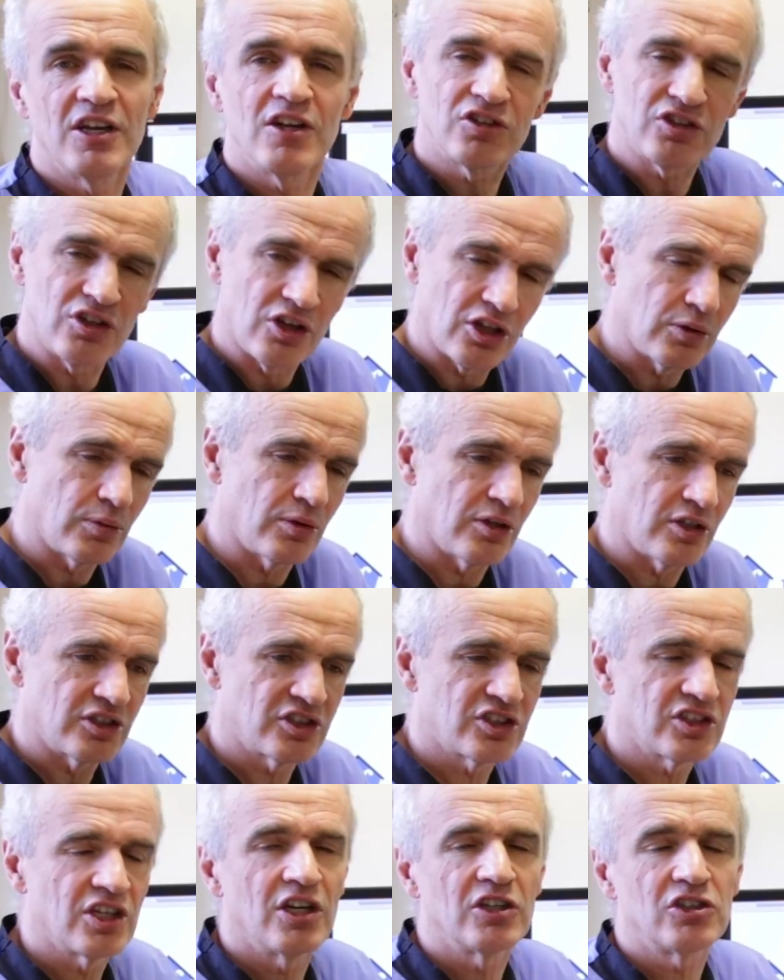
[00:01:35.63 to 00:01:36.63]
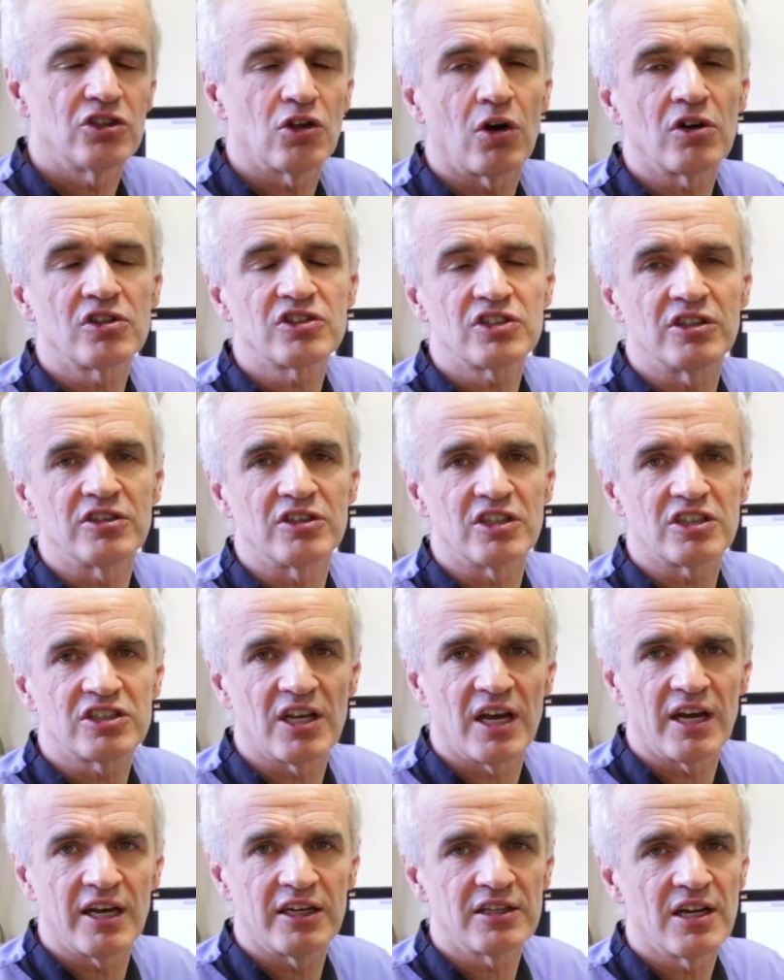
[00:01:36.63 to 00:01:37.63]
So in other words, dogs can
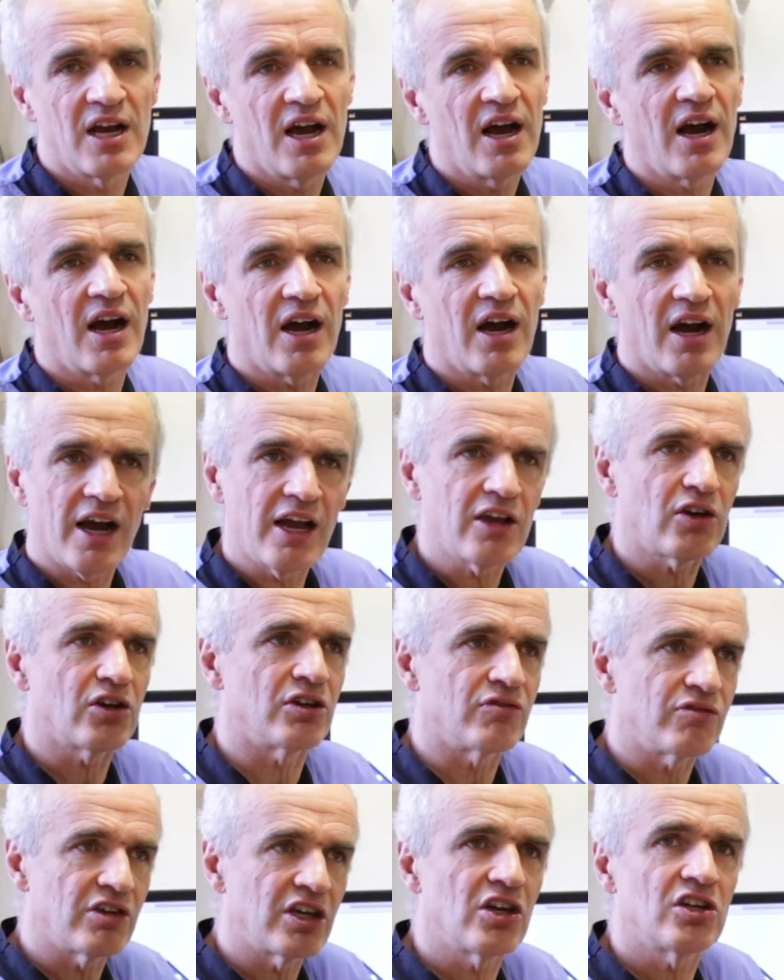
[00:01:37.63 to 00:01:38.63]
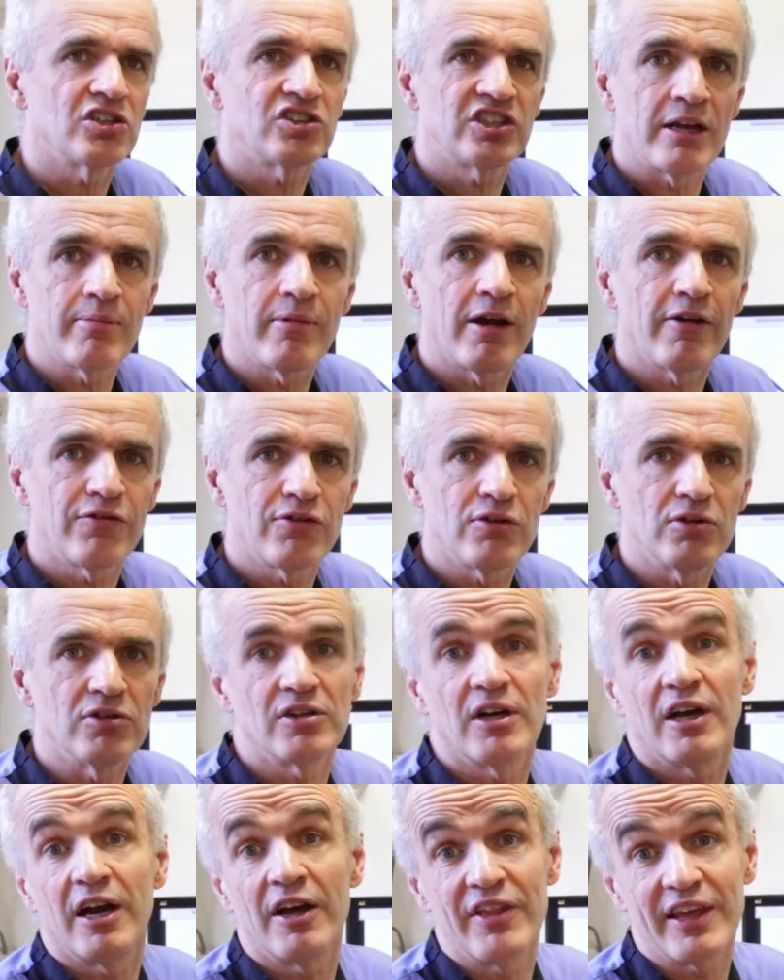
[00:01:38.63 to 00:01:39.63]
decide, I'm going to regurgitate my
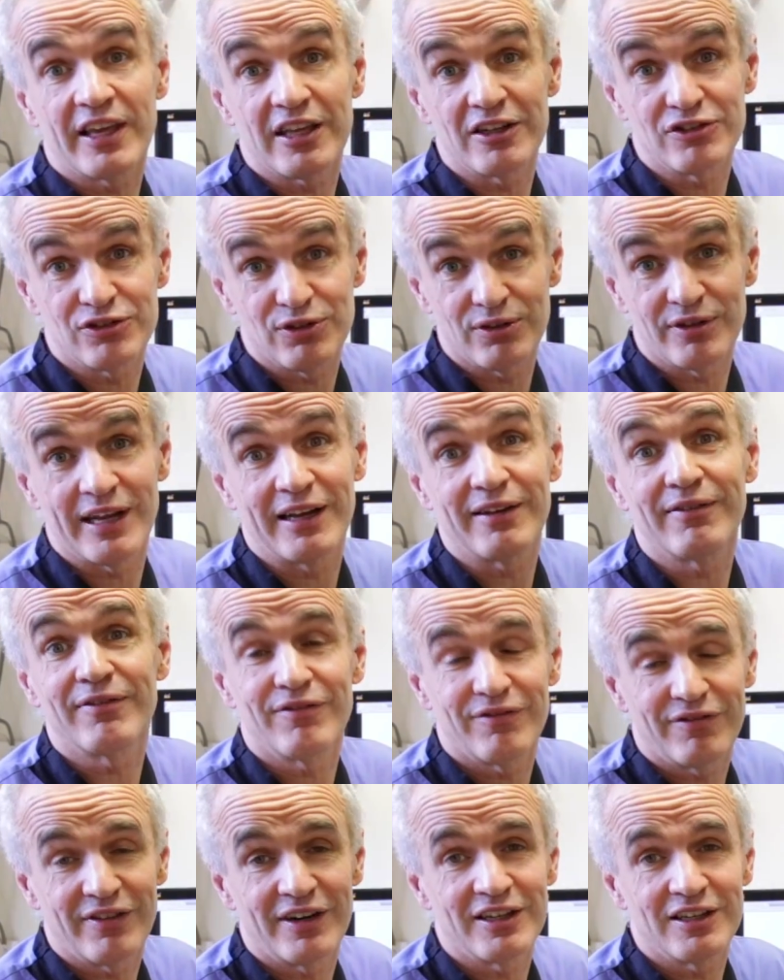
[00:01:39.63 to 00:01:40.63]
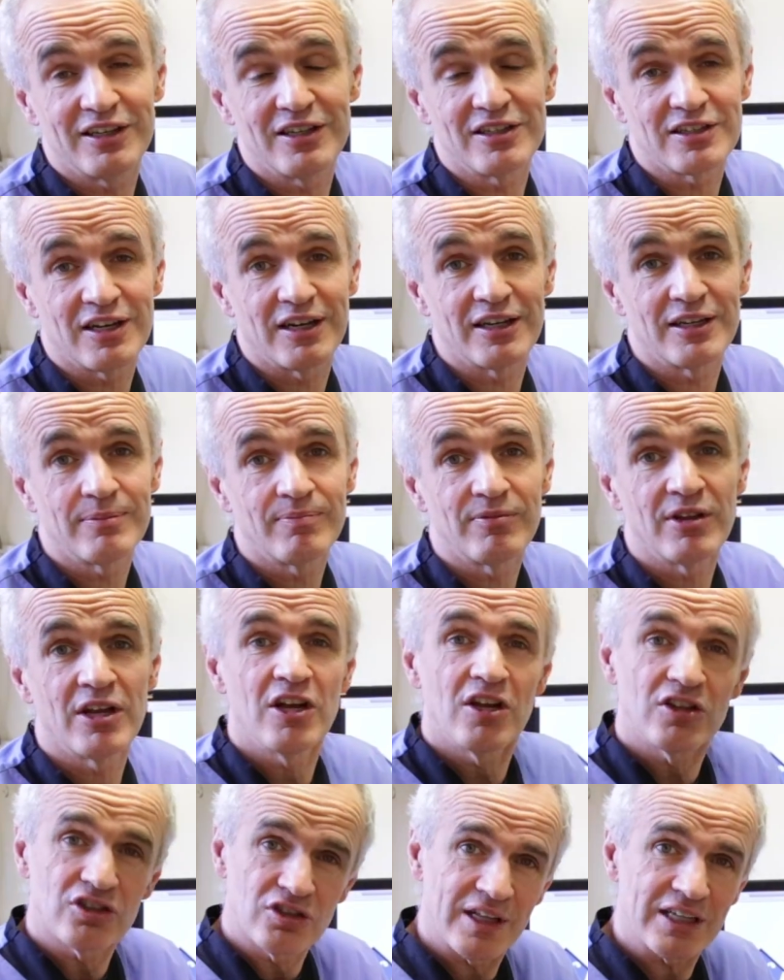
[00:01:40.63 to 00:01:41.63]
food, and they can do that very easily.
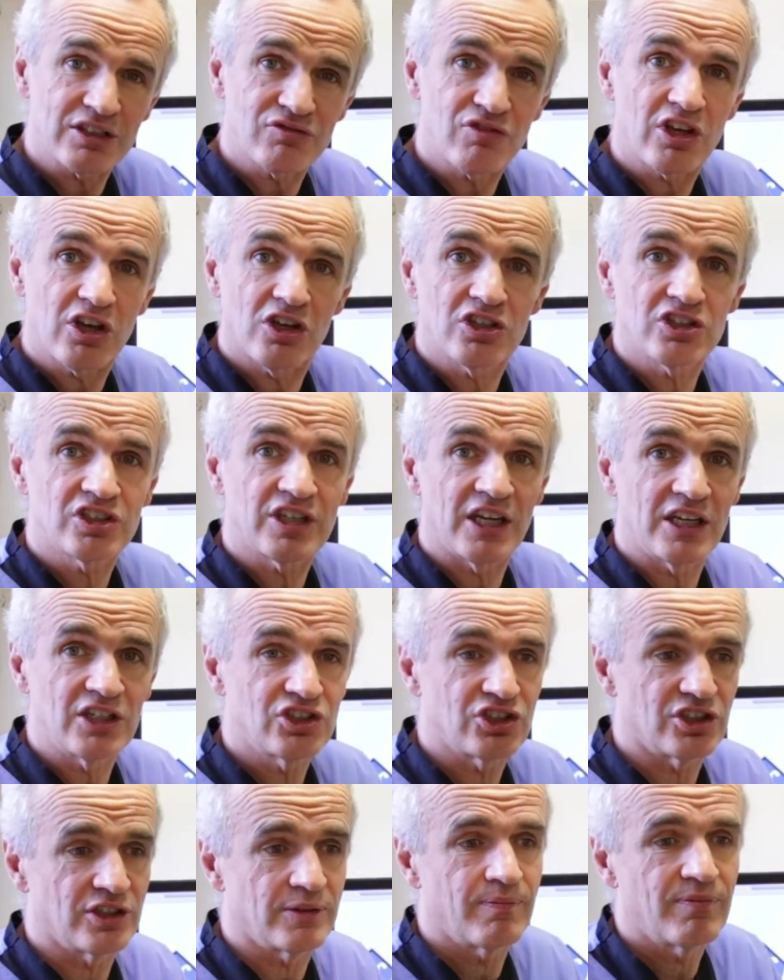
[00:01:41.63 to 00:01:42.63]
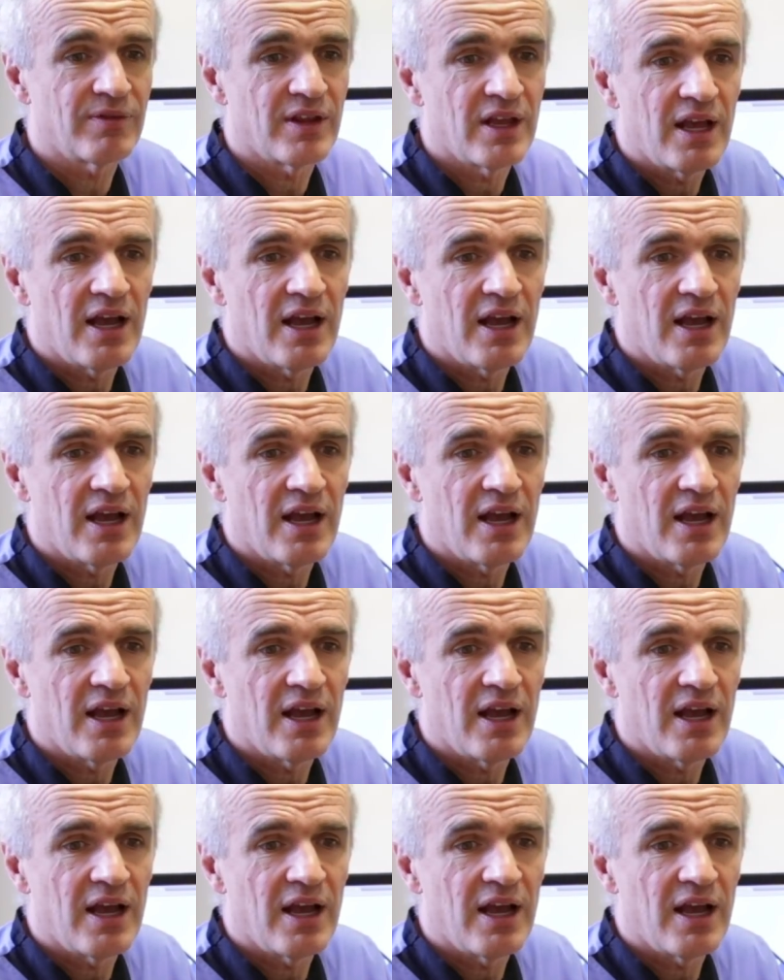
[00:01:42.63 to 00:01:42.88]
So that's regurgitation.